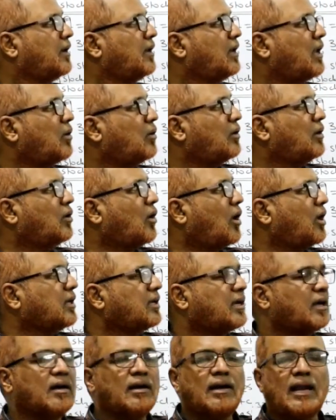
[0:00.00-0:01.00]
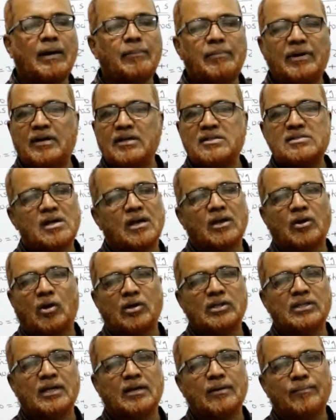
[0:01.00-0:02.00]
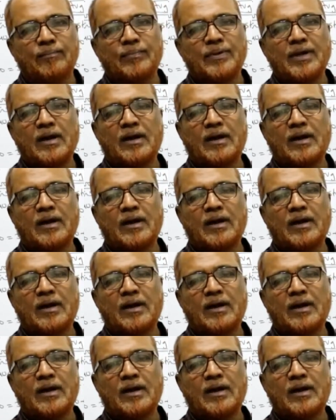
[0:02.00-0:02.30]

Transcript: Now non-current liabilities are not there.